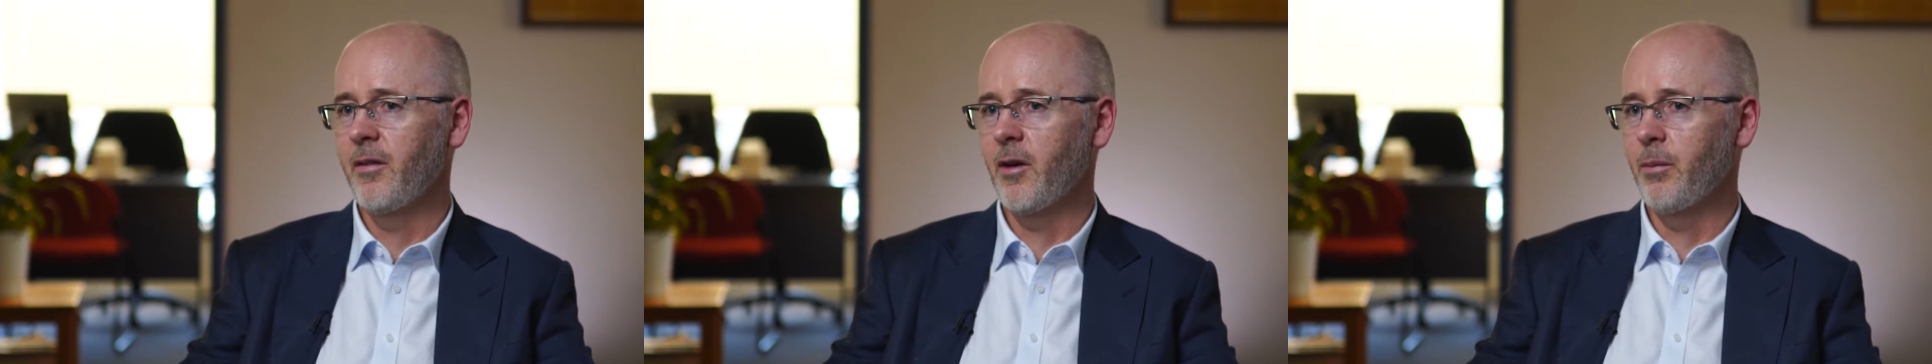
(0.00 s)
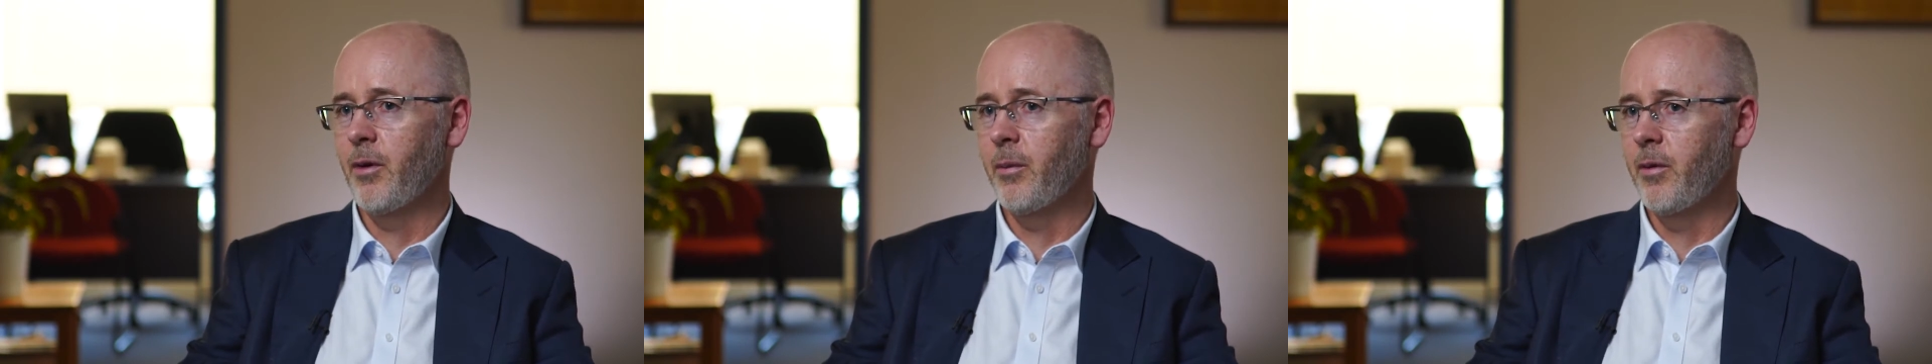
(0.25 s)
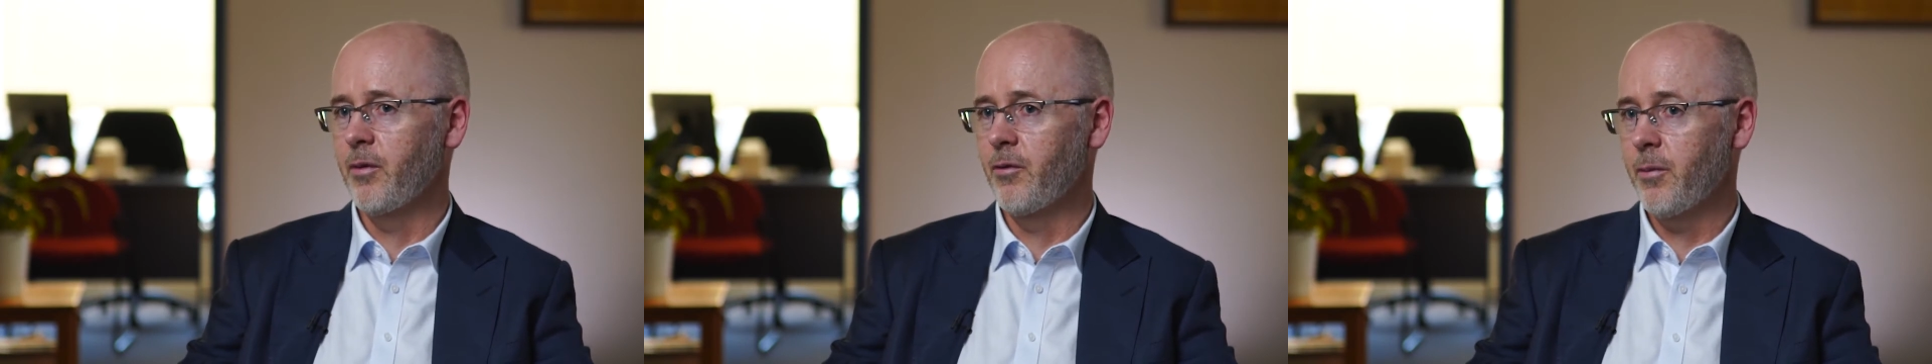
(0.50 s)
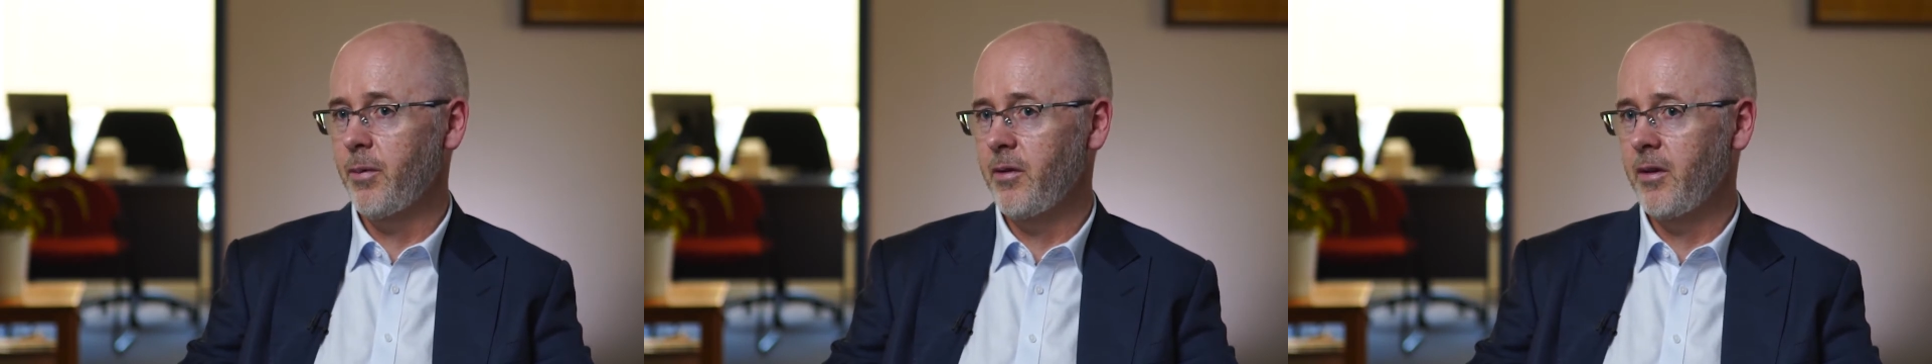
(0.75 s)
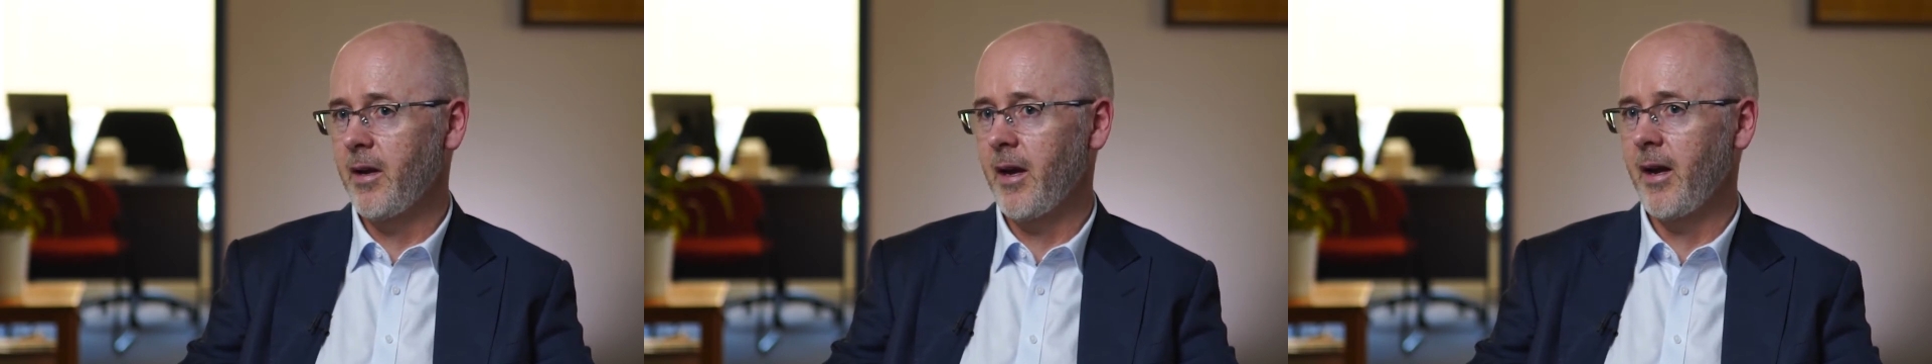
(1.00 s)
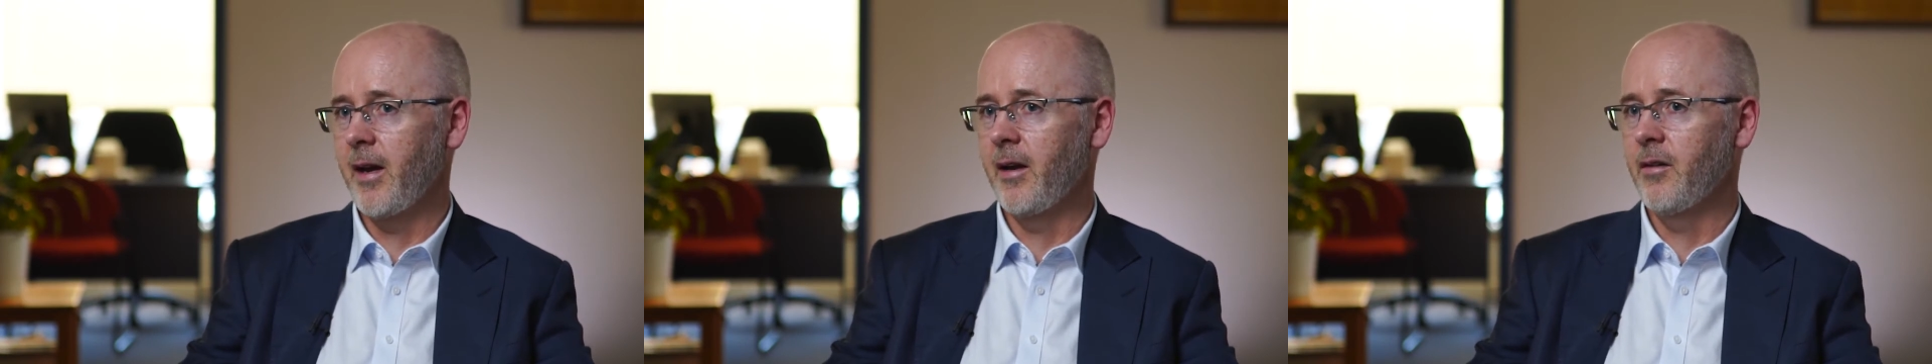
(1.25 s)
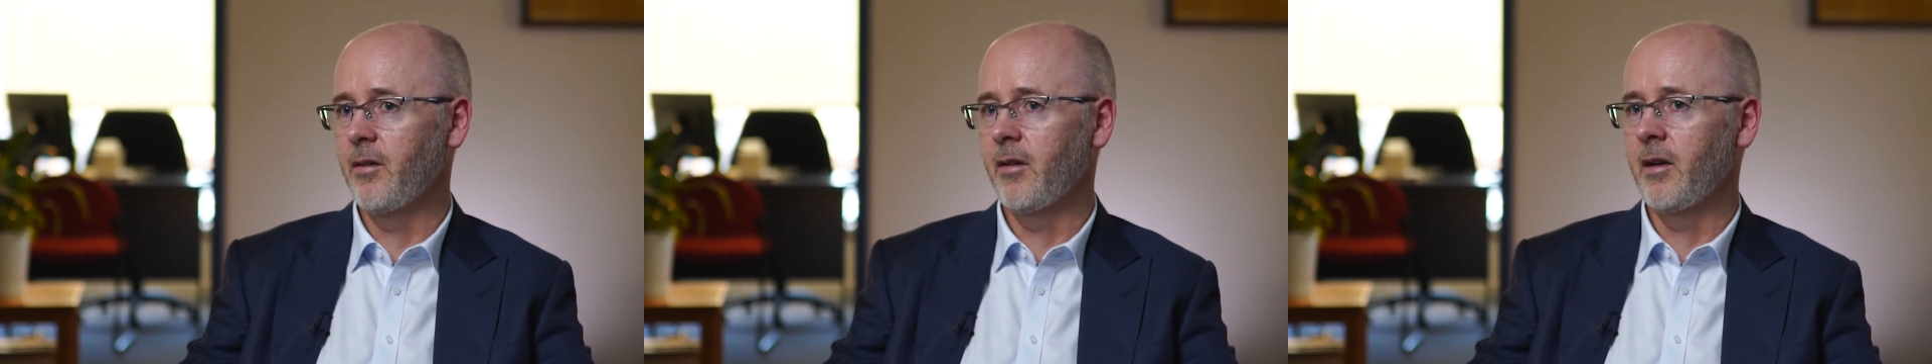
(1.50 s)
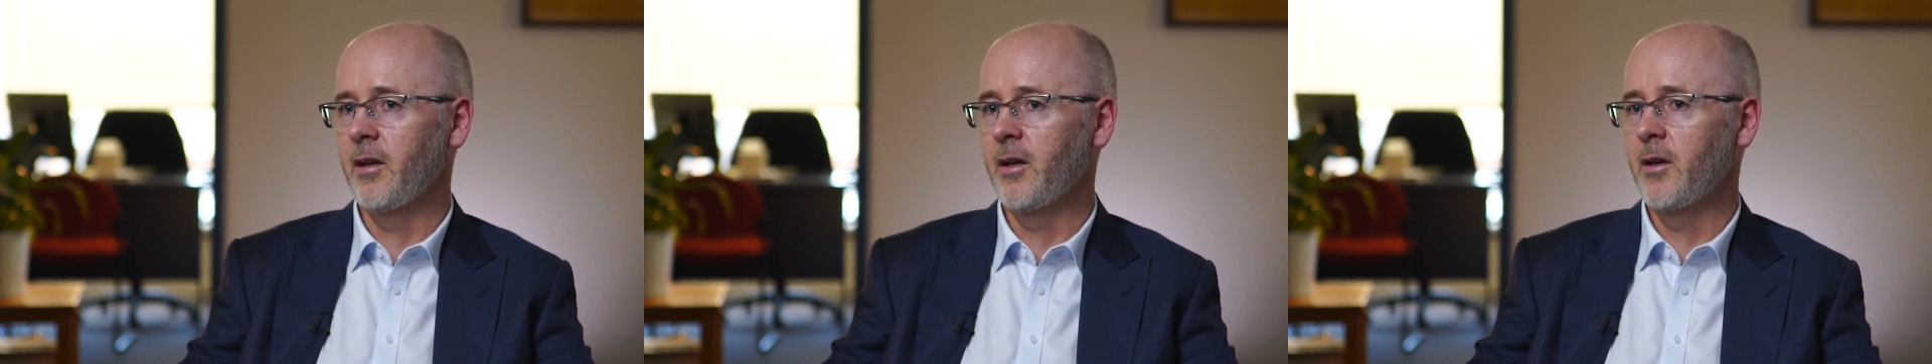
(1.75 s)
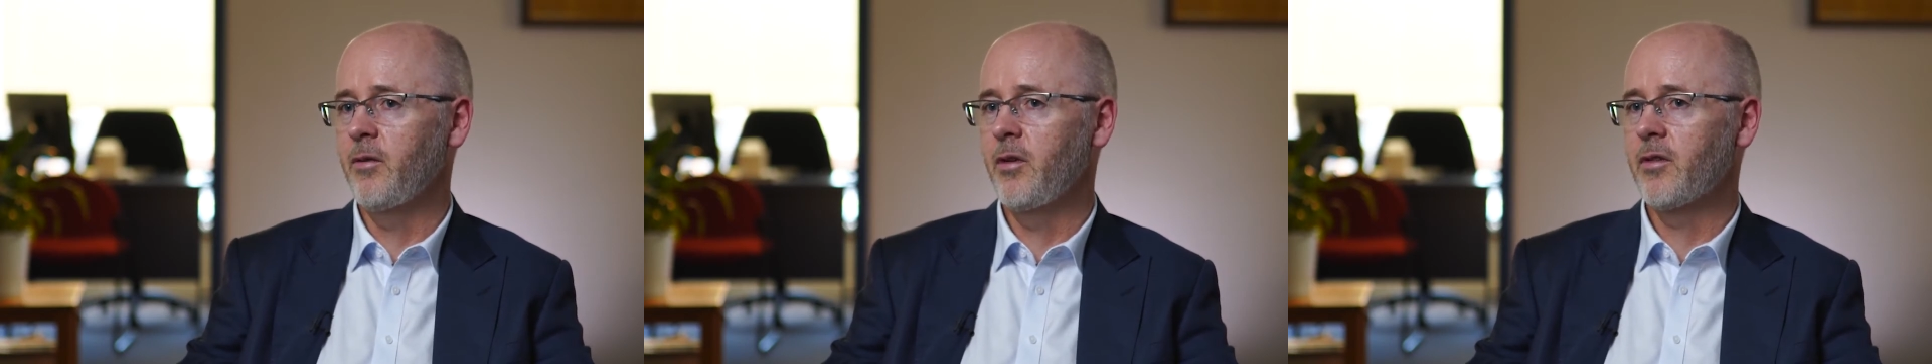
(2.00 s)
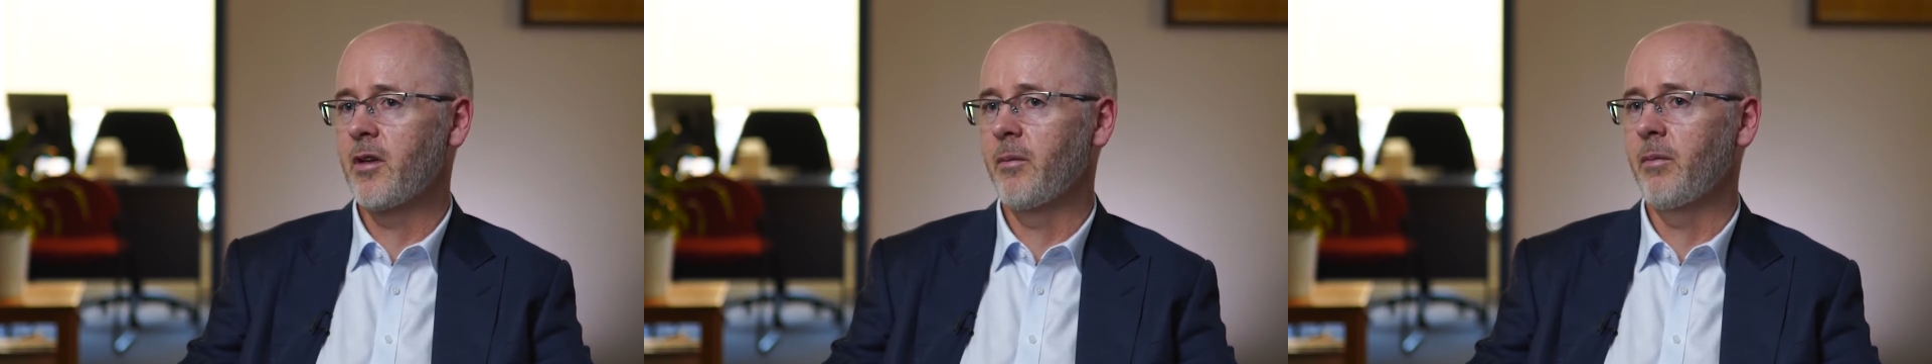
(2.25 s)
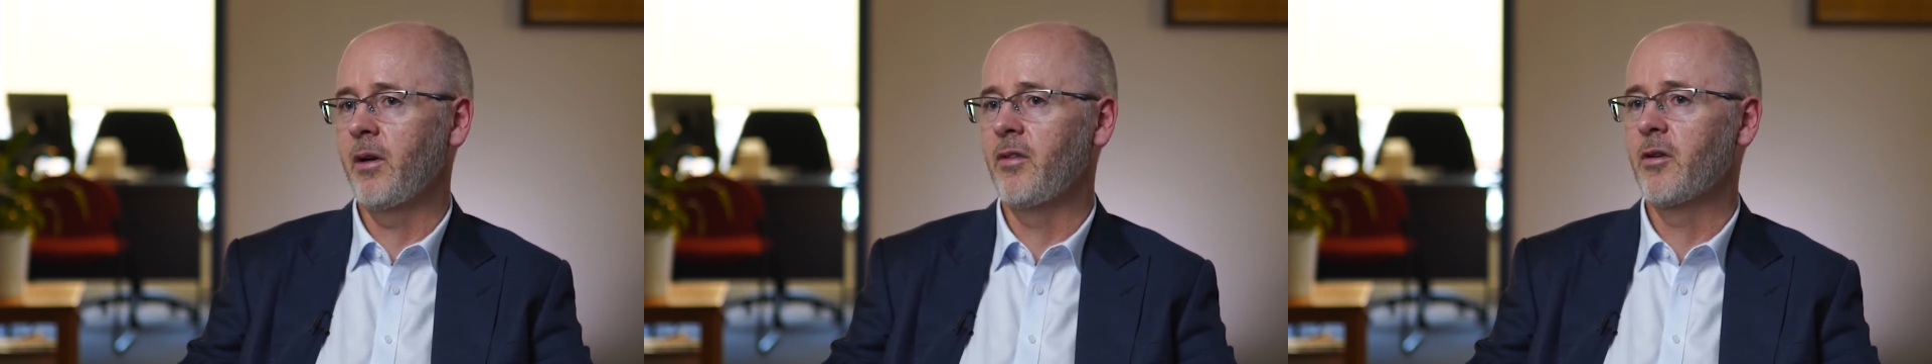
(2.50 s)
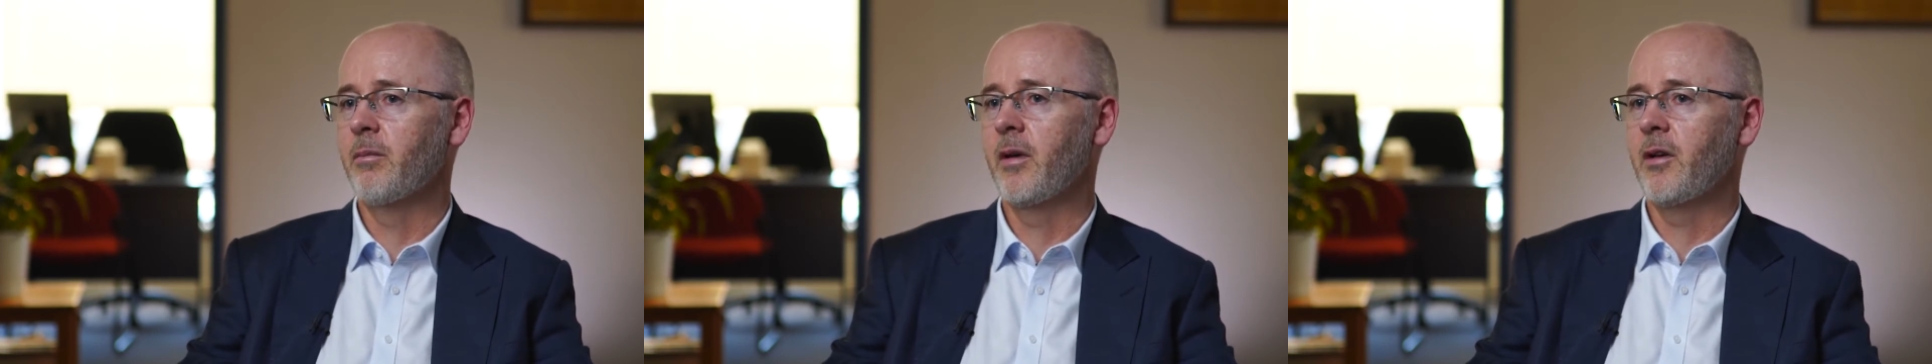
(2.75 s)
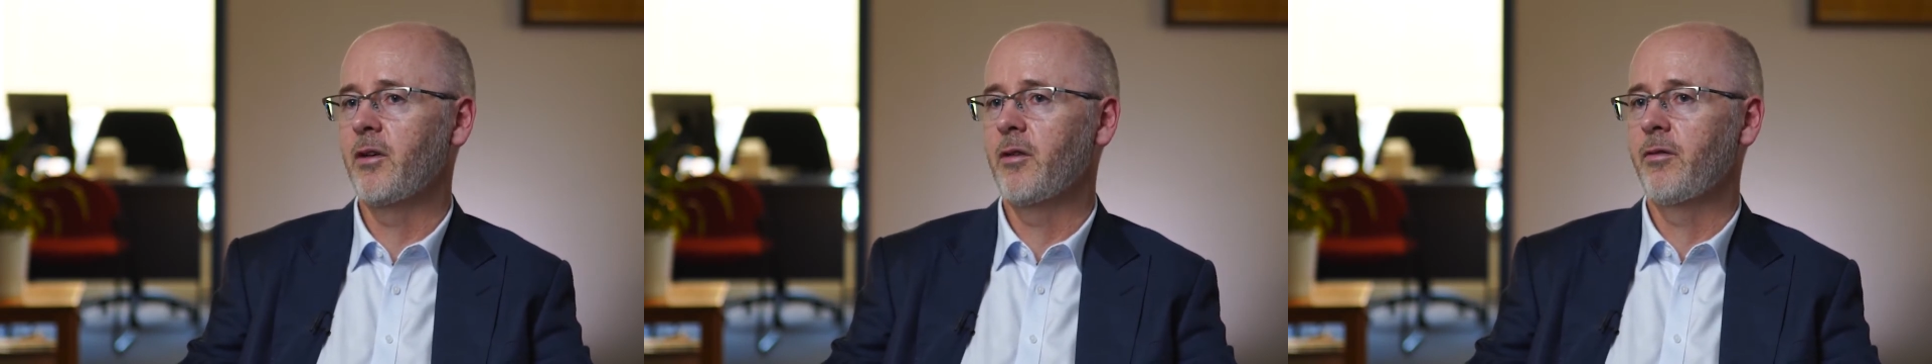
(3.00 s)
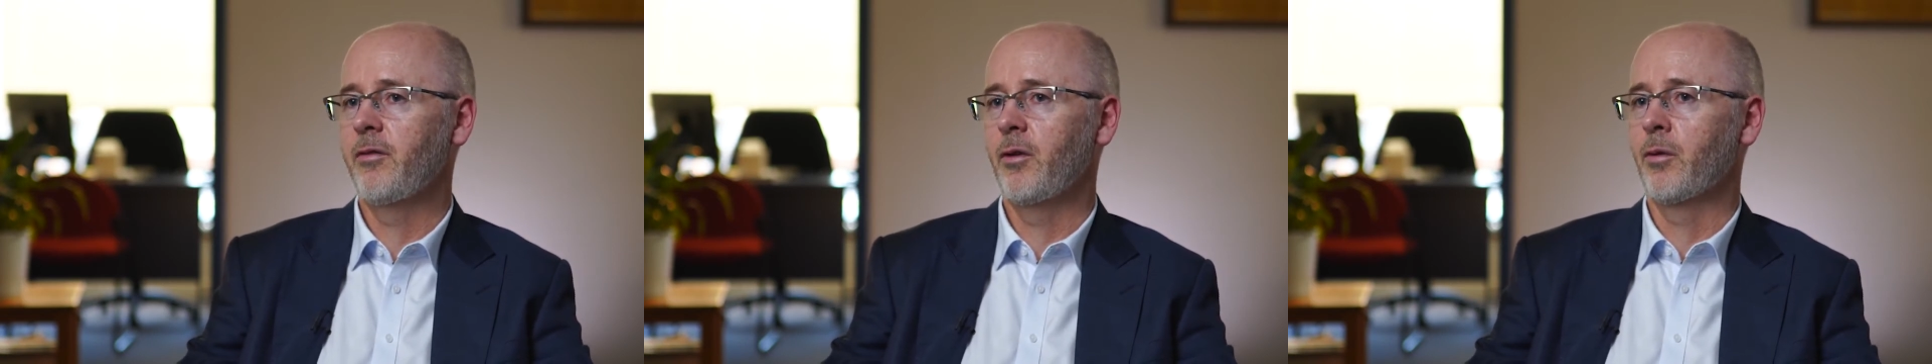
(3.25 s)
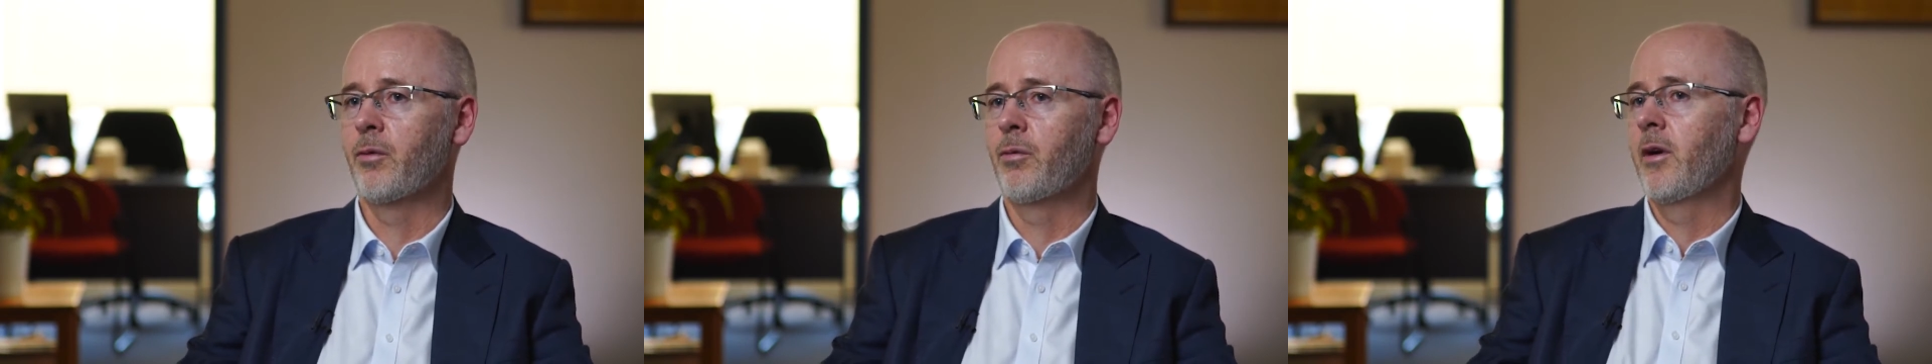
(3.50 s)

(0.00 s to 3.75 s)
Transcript: They'll pop a drip in your hand and give you something to make you feel